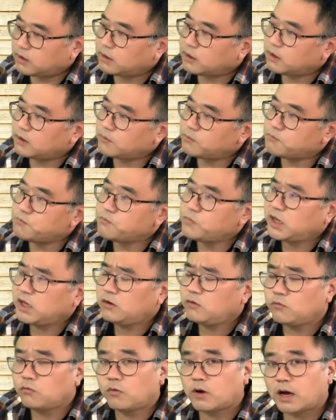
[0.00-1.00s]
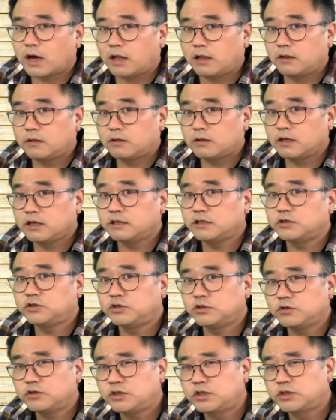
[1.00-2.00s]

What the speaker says: Meanwhile, in the Jewish